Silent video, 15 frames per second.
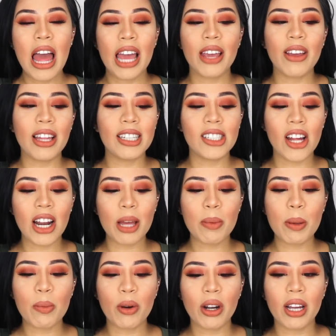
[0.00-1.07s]
It's not like
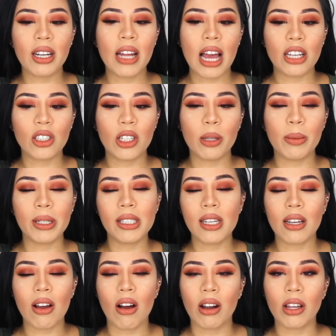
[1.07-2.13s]
people are gonna actually be
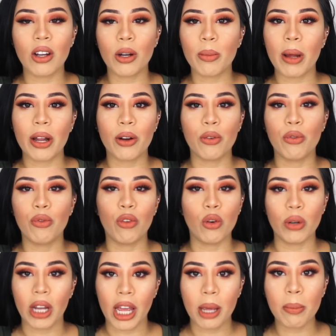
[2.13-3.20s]
calling her by her
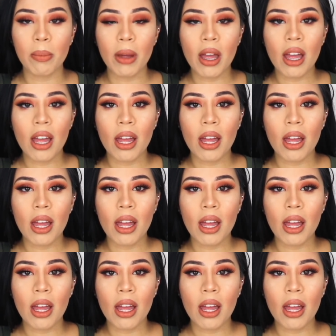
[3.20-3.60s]
full name.